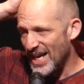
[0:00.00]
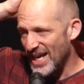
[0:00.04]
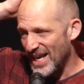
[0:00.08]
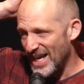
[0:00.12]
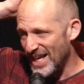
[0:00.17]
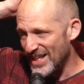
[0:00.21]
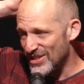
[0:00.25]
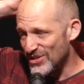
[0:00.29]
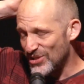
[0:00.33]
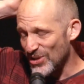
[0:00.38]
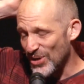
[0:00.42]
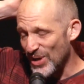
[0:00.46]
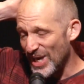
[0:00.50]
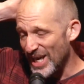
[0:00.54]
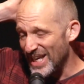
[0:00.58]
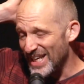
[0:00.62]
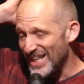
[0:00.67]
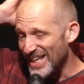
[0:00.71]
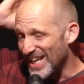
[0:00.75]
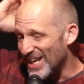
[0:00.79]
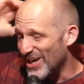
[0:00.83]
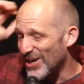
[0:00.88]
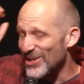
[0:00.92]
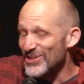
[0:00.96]
and so
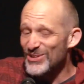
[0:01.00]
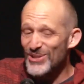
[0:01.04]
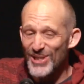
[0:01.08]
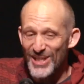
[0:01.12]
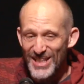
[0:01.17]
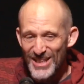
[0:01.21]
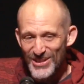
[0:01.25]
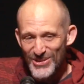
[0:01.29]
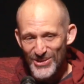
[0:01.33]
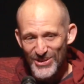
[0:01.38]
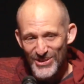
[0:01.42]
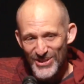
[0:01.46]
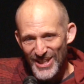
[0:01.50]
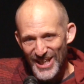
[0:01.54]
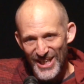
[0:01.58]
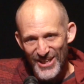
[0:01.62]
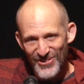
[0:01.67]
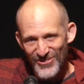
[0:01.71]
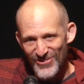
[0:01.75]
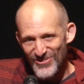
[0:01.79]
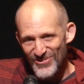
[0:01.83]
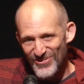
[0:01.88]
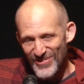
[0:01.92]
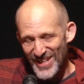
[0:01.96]
this was kind
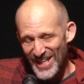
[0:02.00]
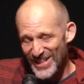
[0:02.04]
of,